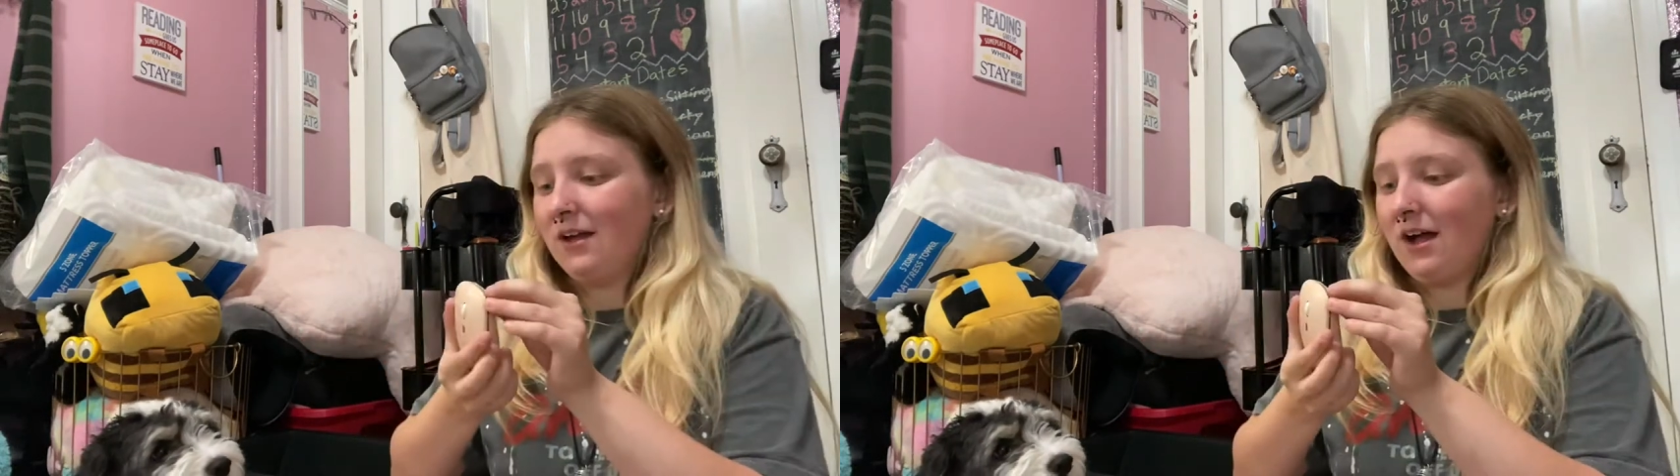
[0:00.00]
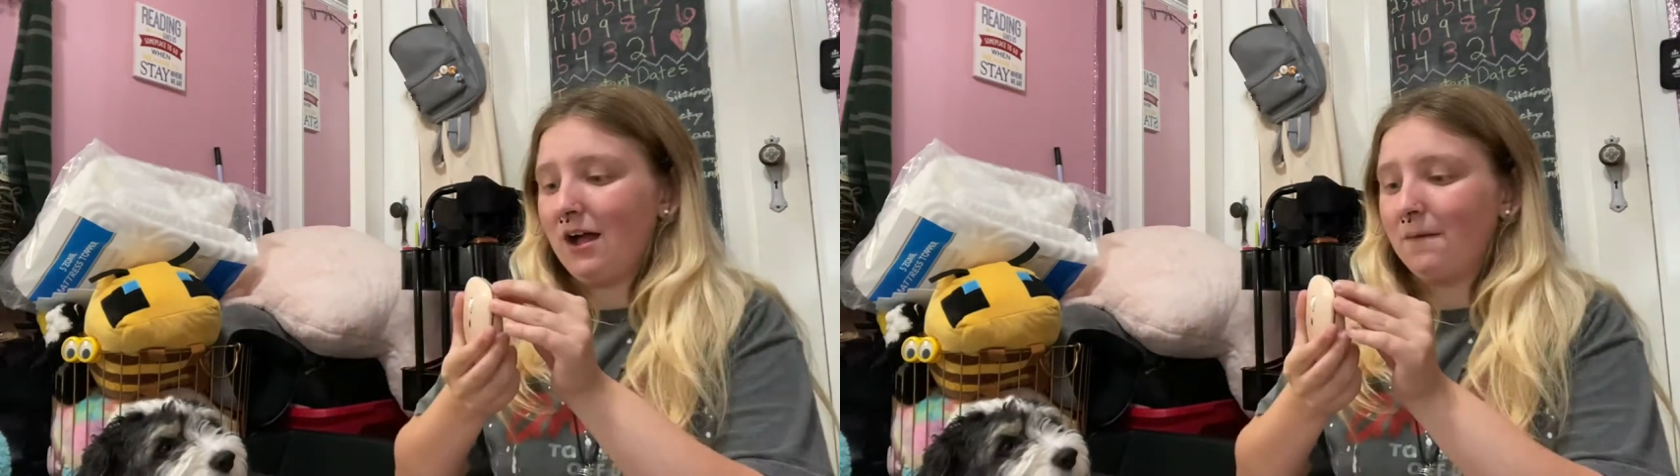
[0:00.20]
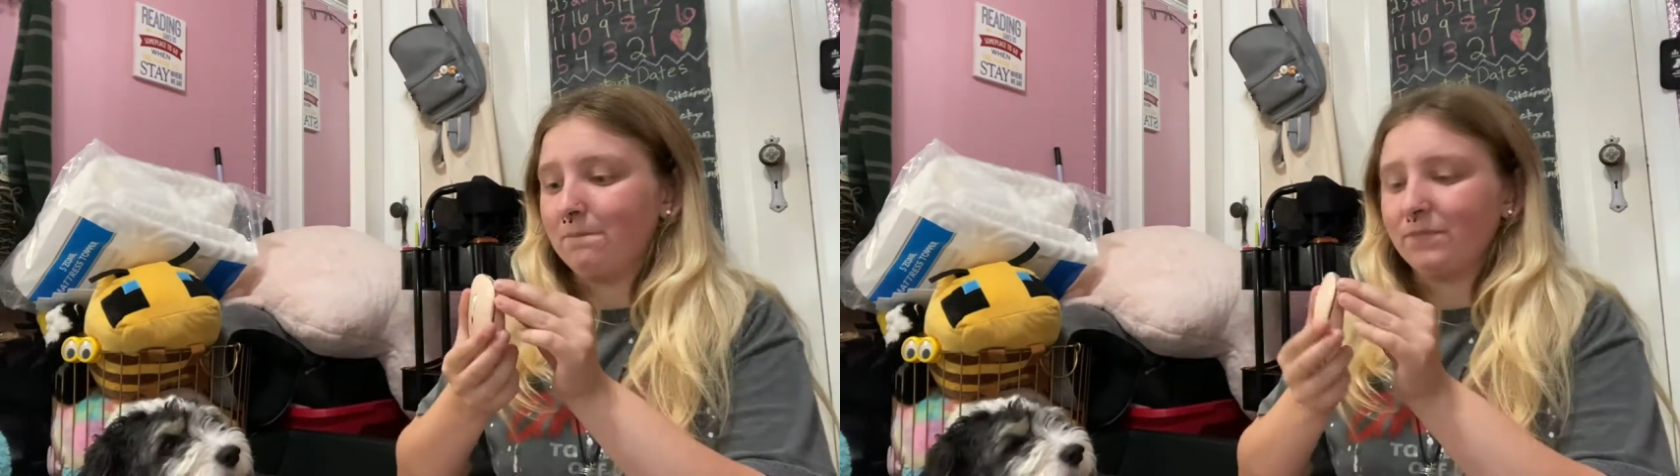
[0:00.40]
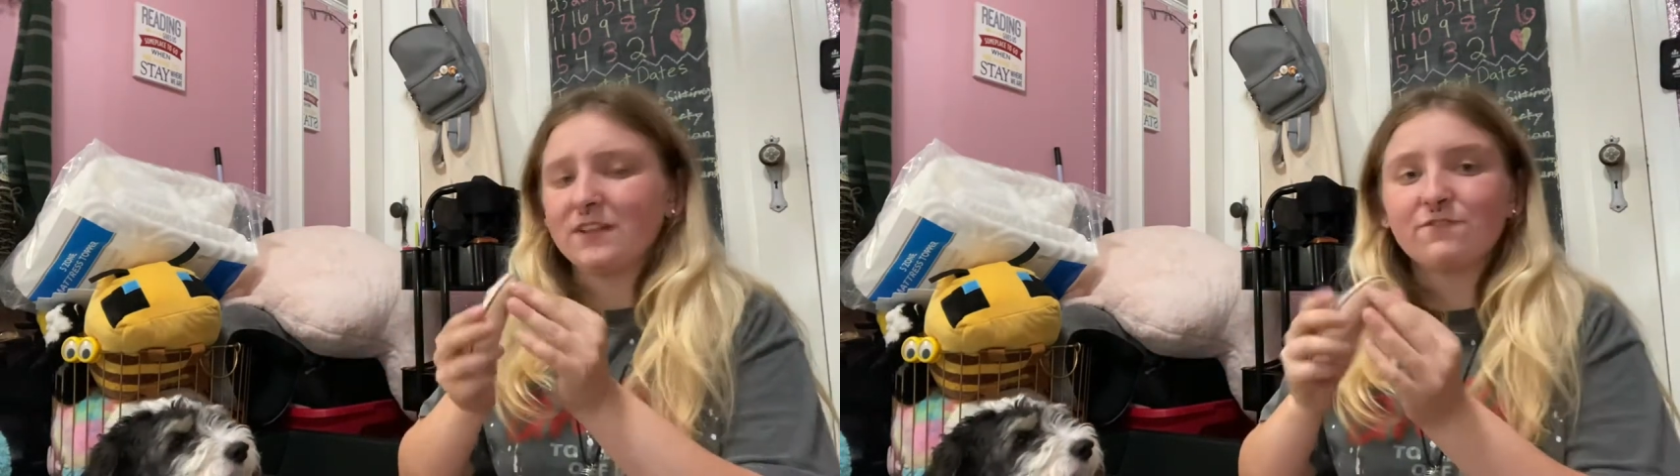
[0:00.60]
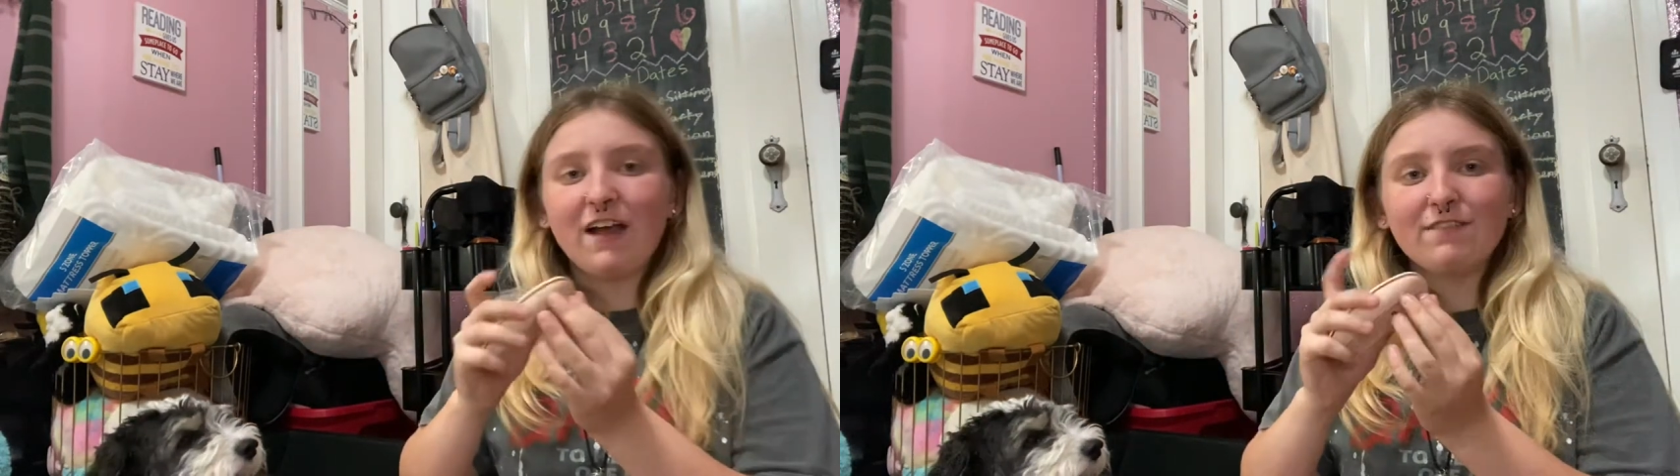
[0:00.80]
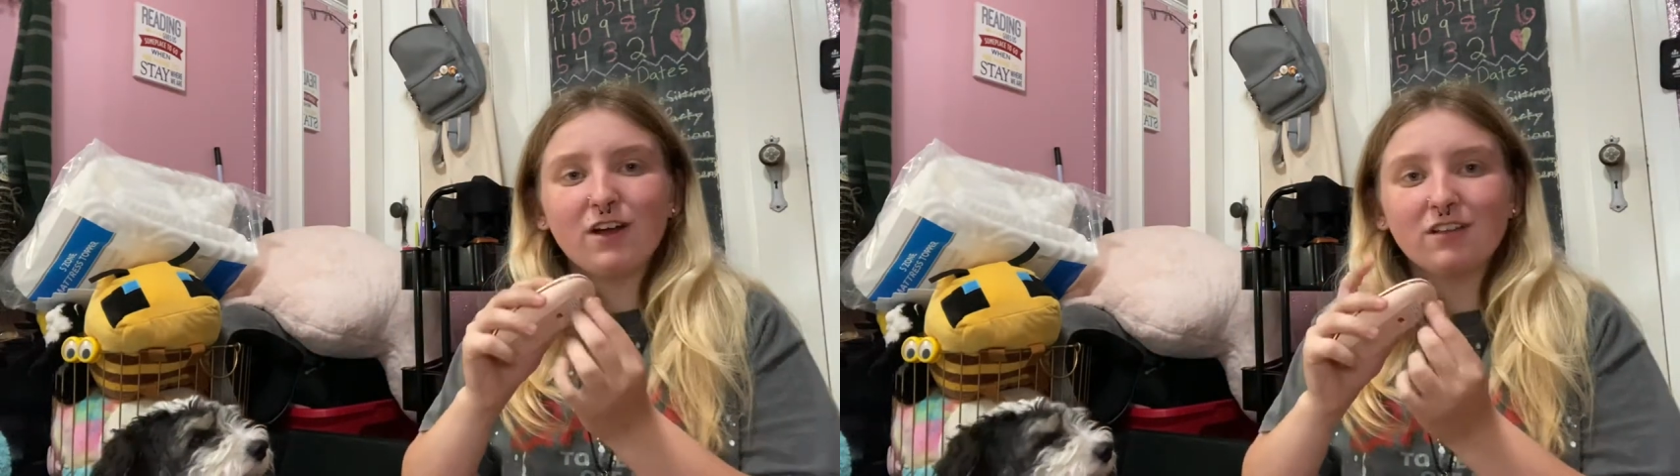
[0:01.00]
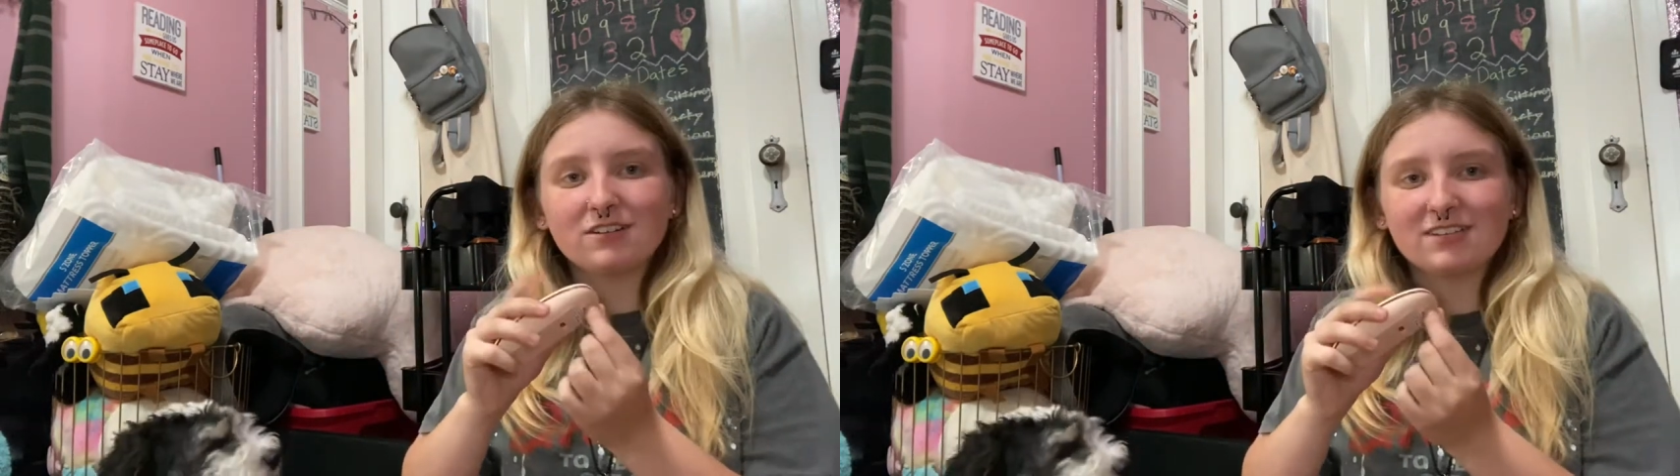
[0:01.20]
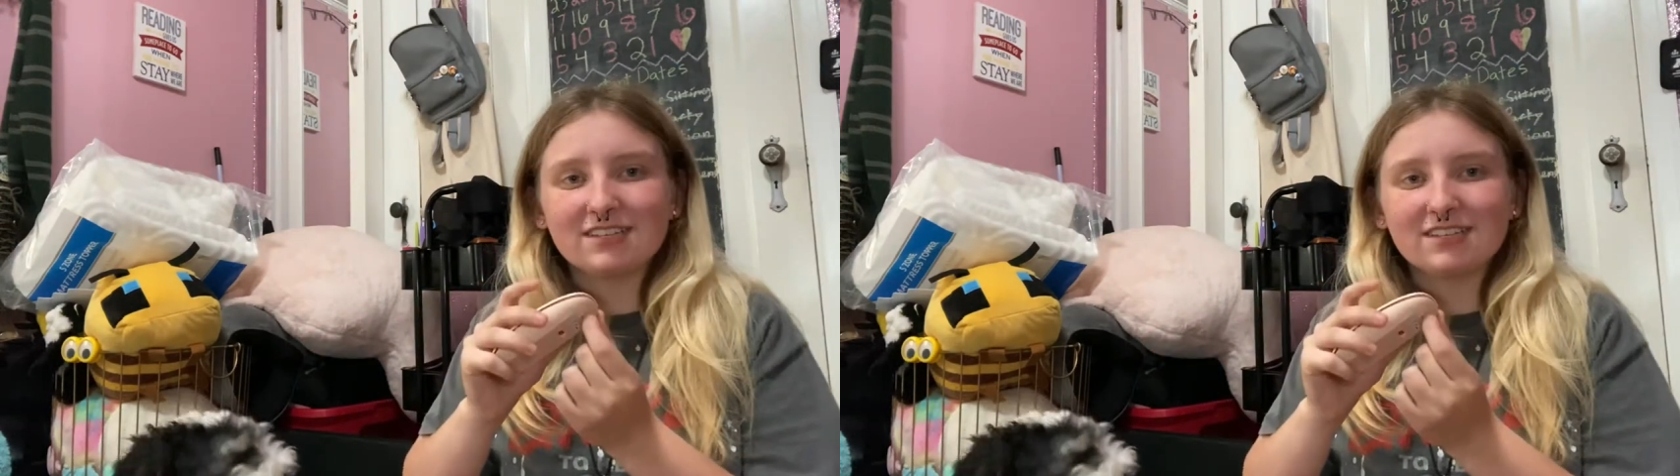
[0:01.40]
It's $5.